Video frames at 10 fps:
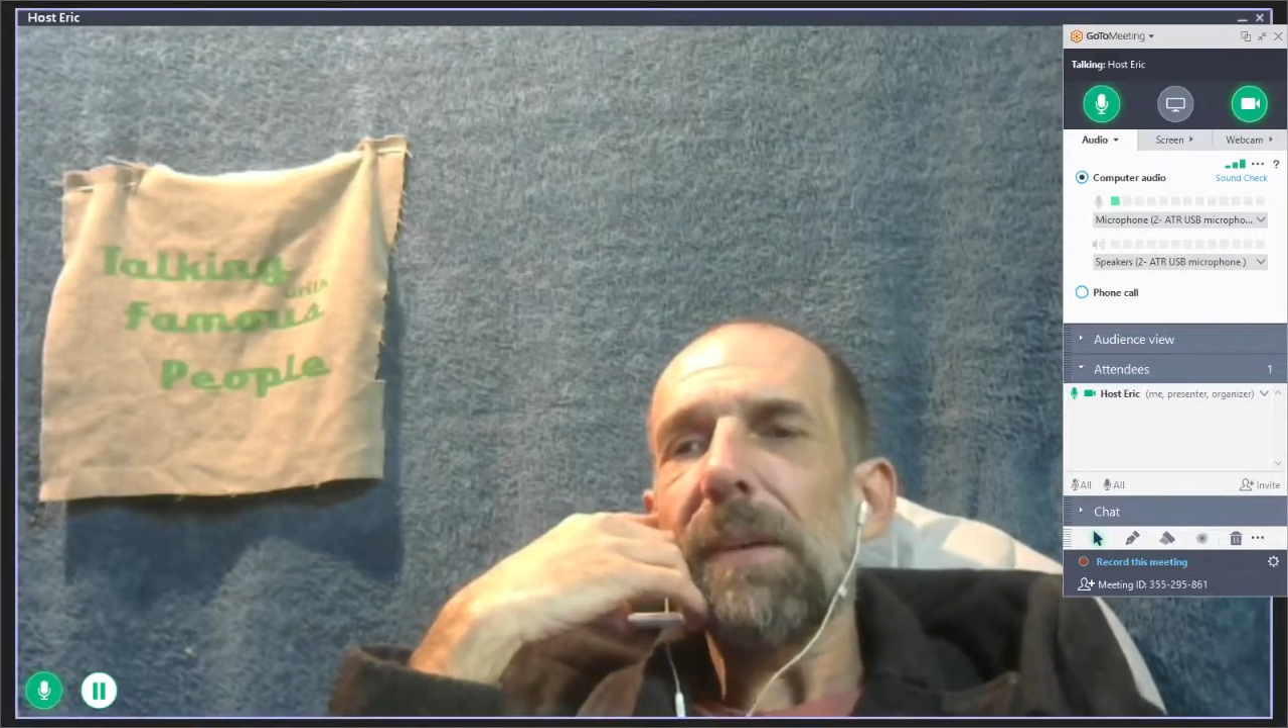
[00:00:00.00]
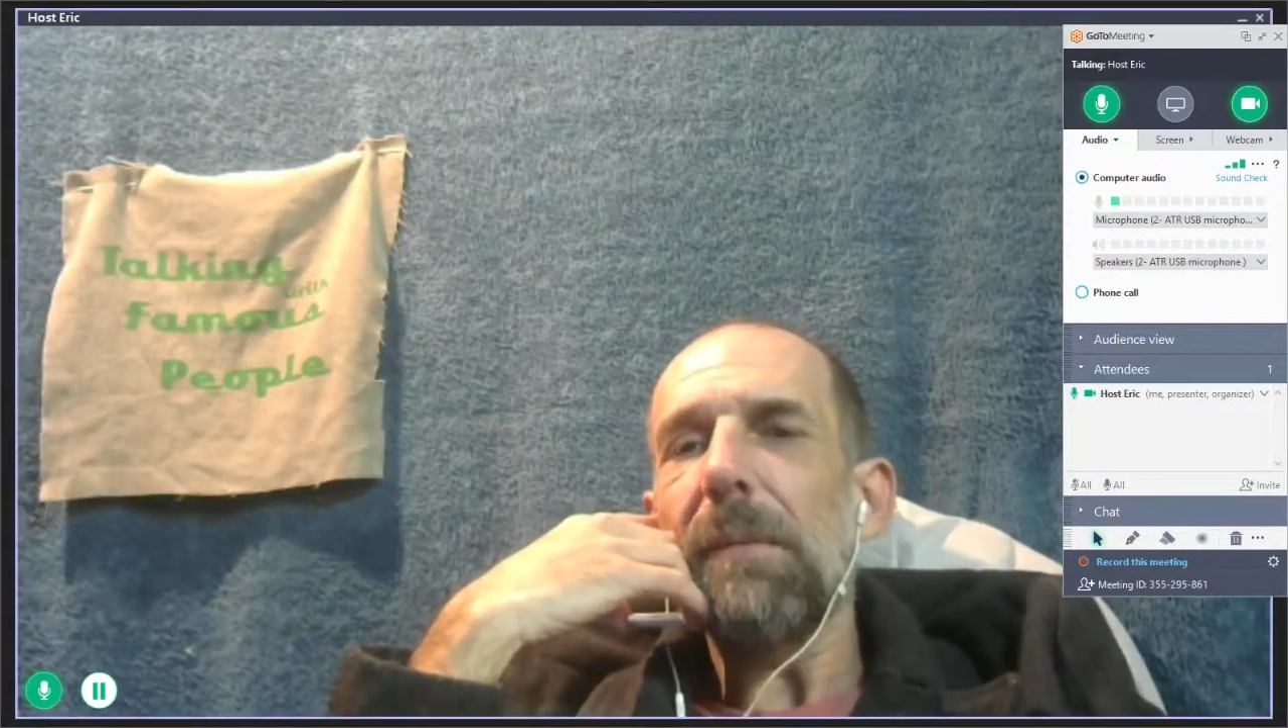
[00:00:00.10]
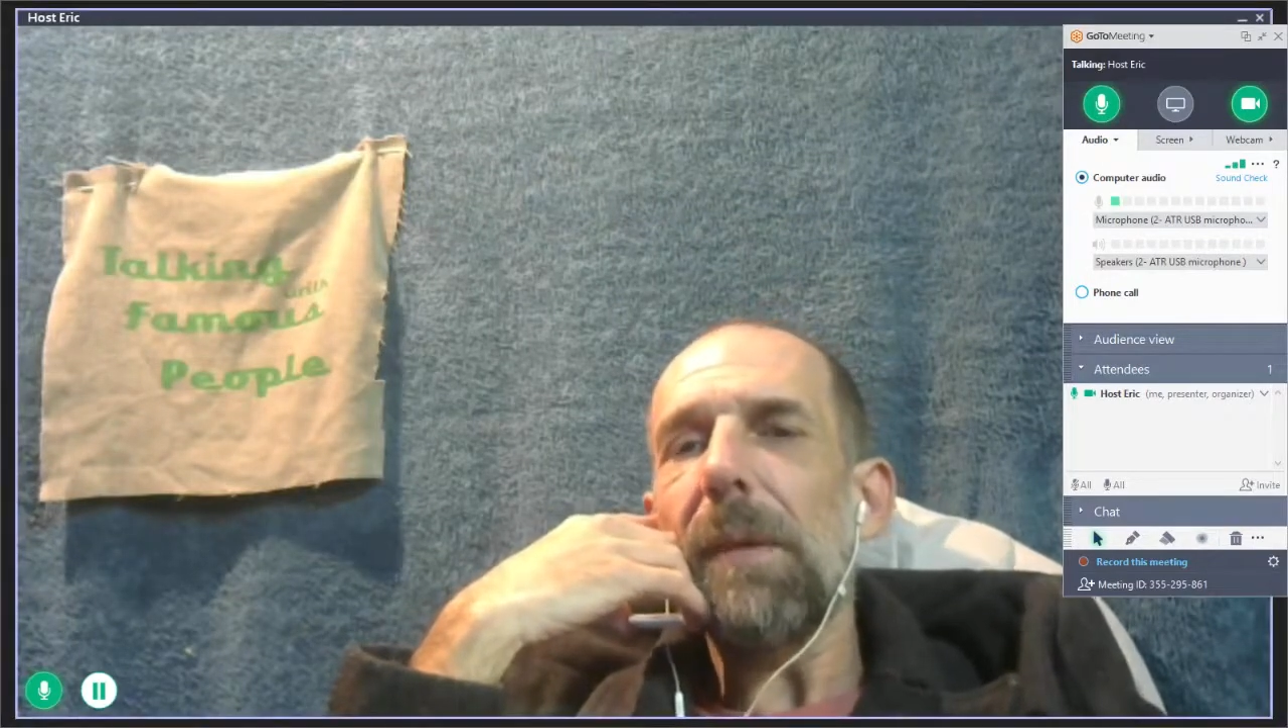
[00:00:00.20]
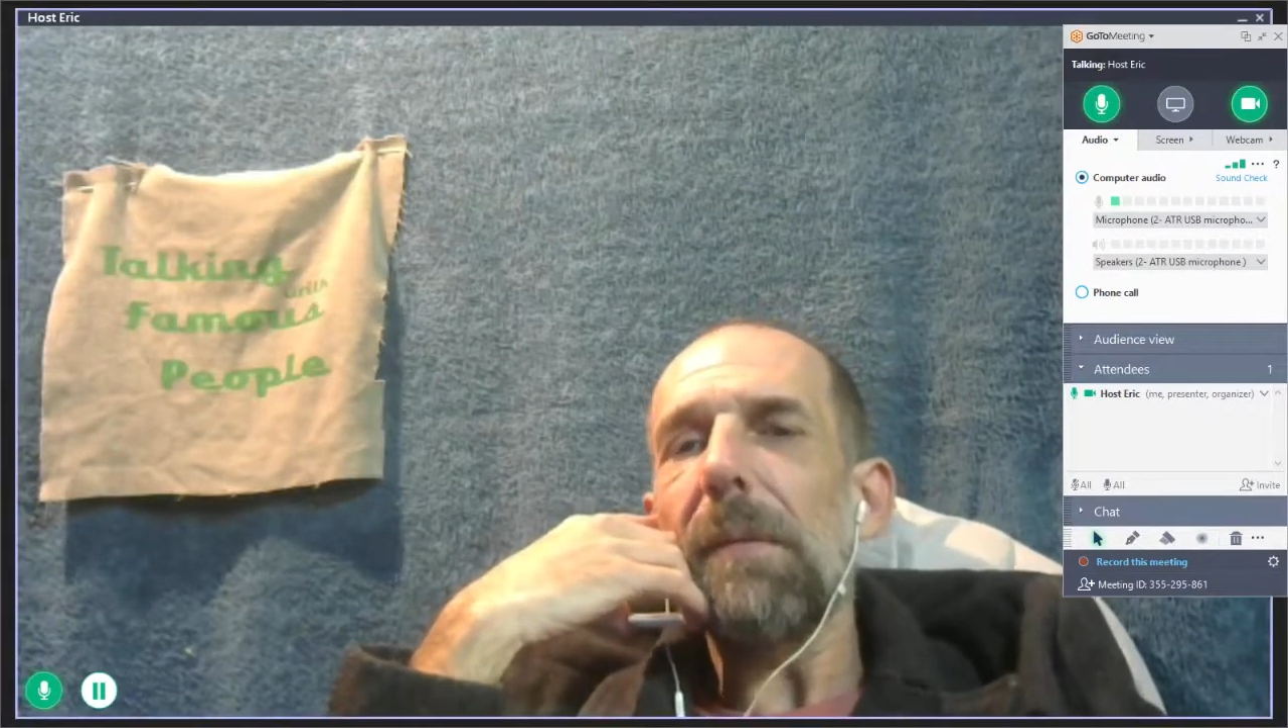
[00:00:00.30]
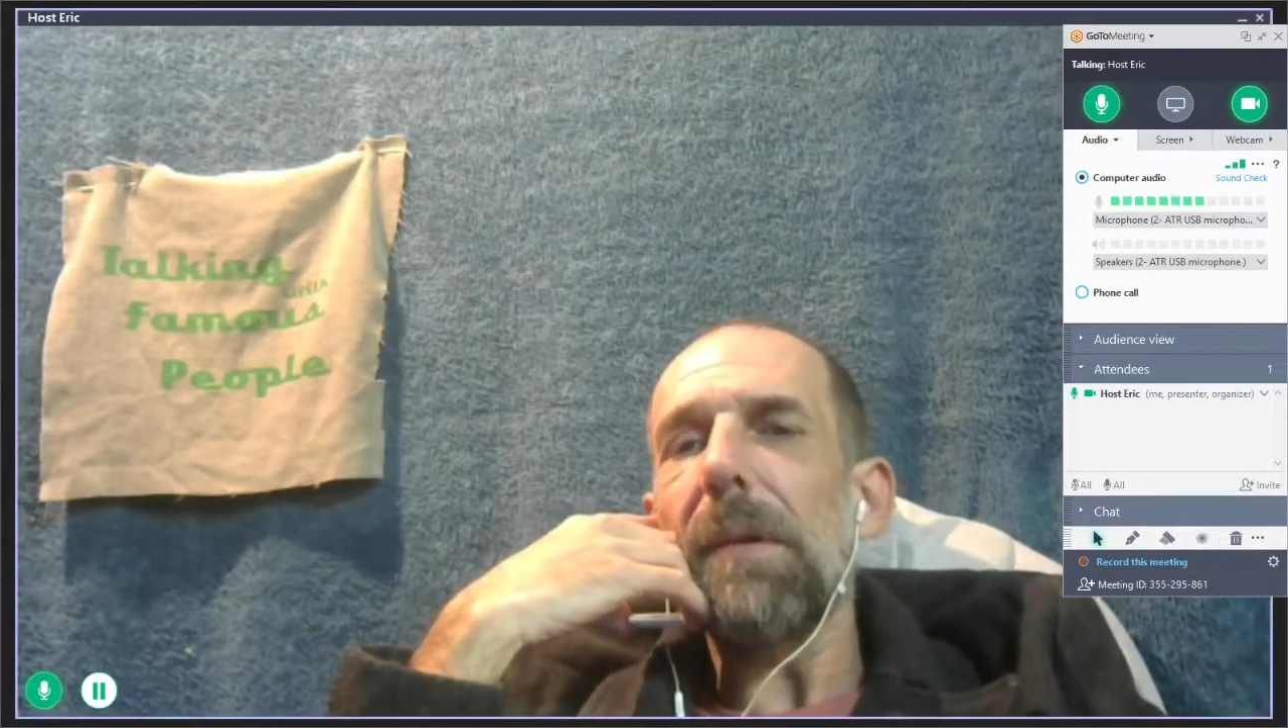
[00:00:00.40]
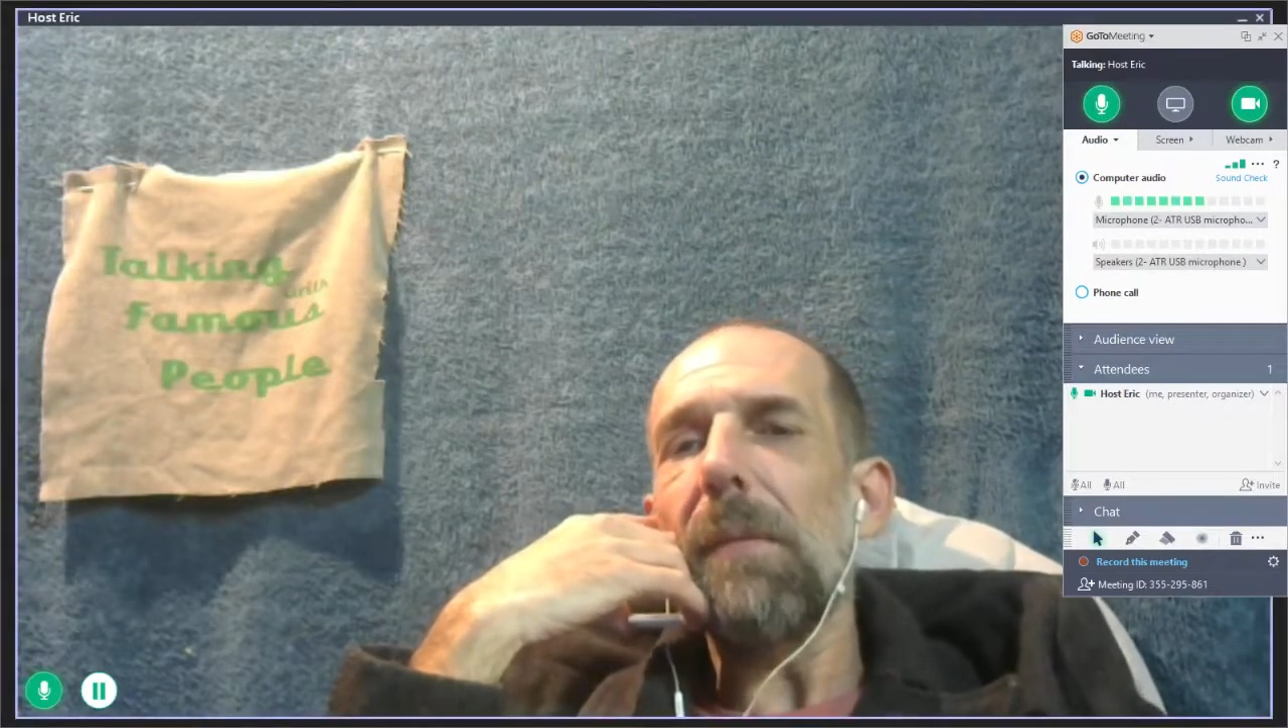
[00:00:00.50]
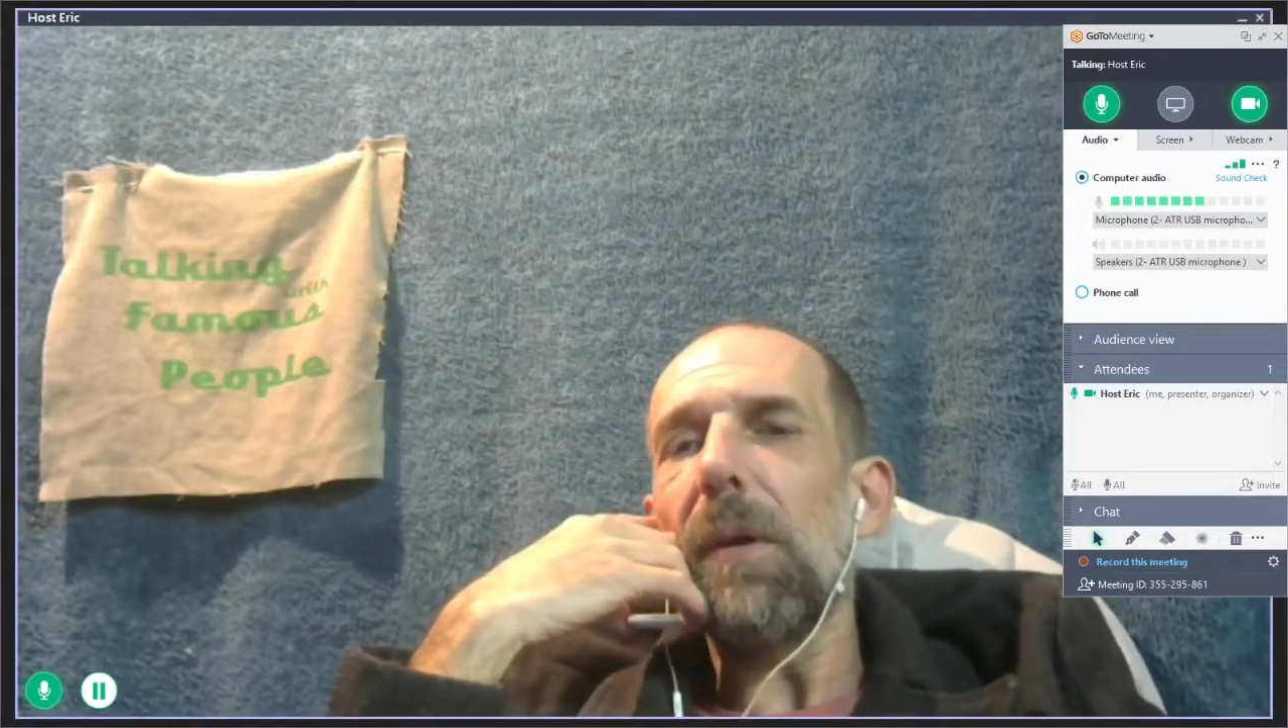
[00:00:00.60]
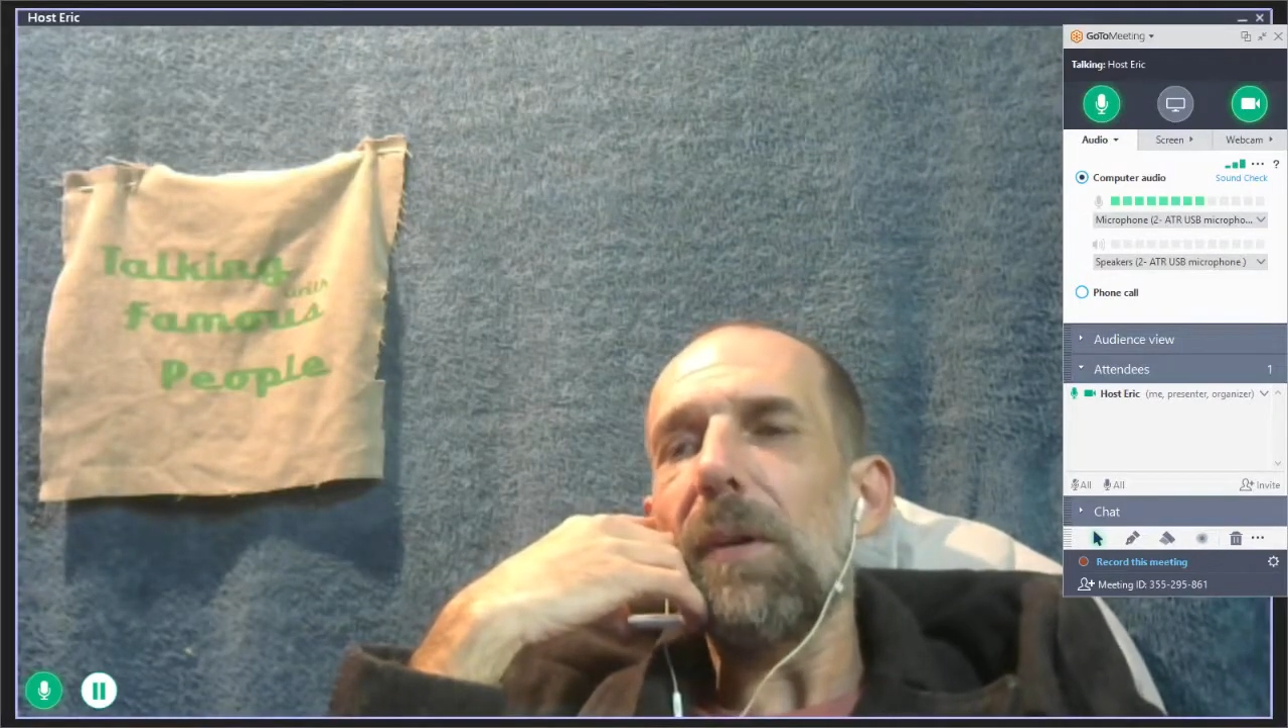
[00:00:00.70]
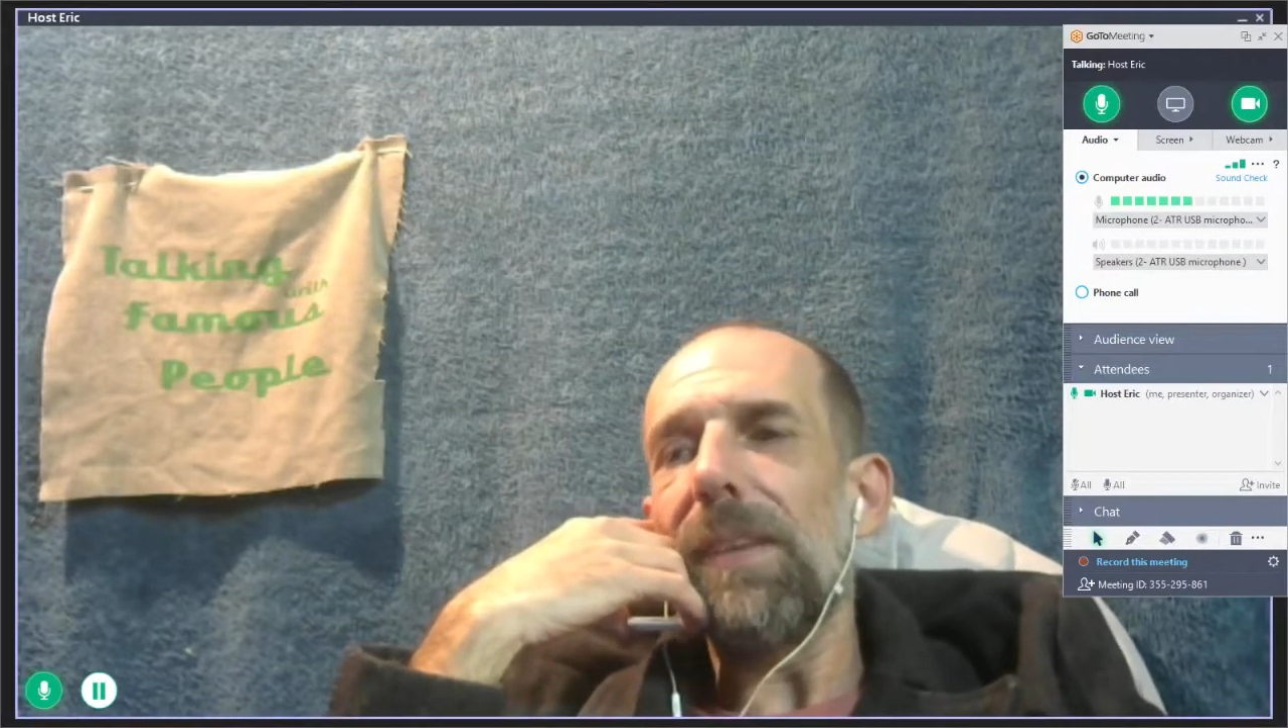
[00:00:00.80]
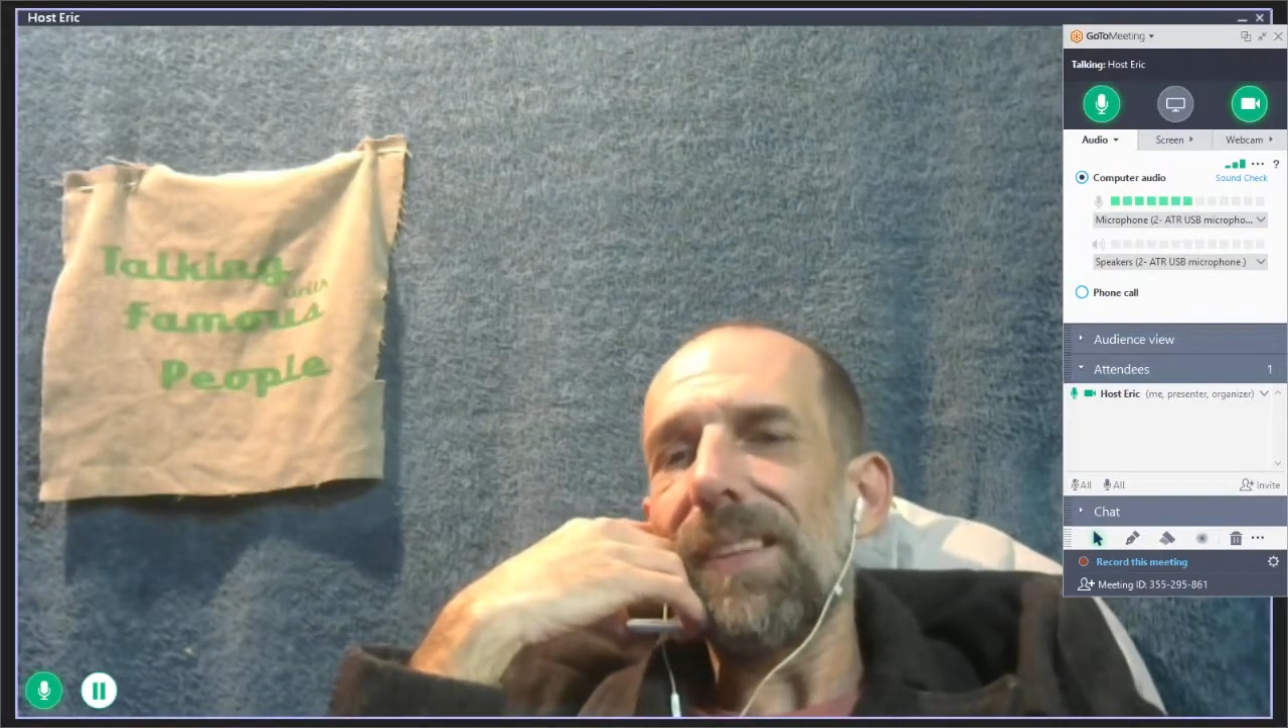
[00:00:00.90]
it may be
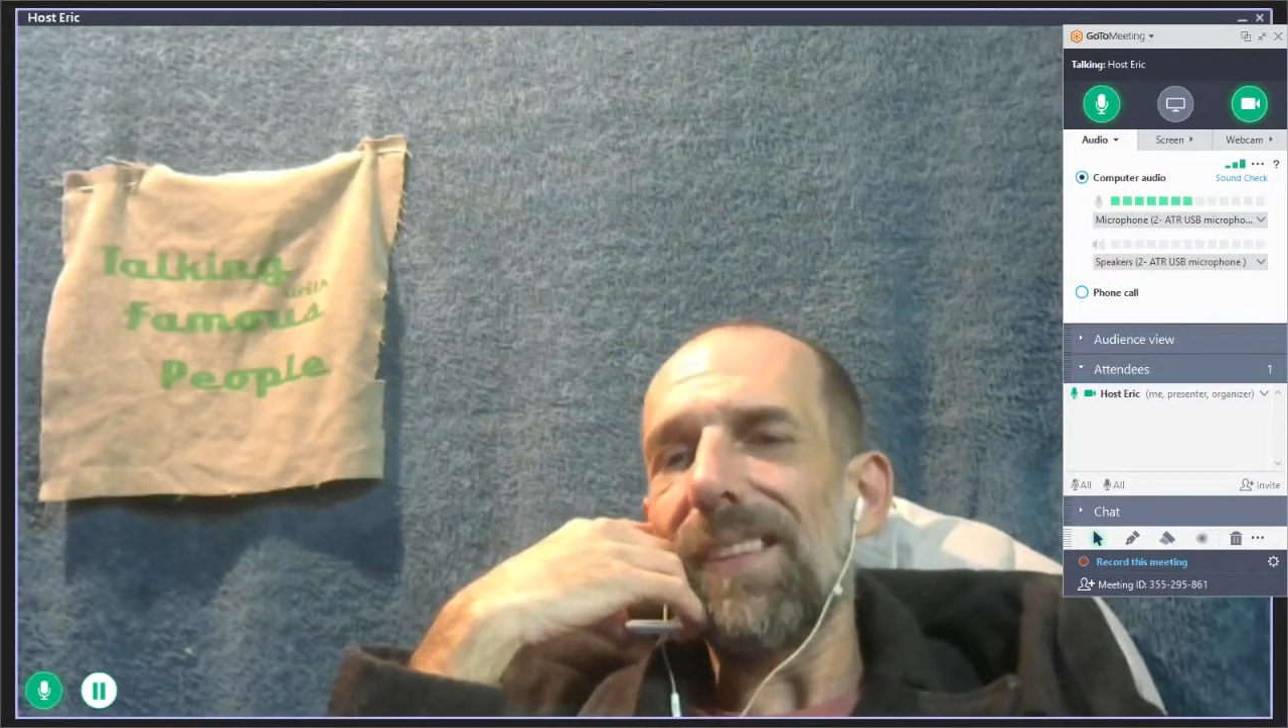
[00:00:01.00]
motivated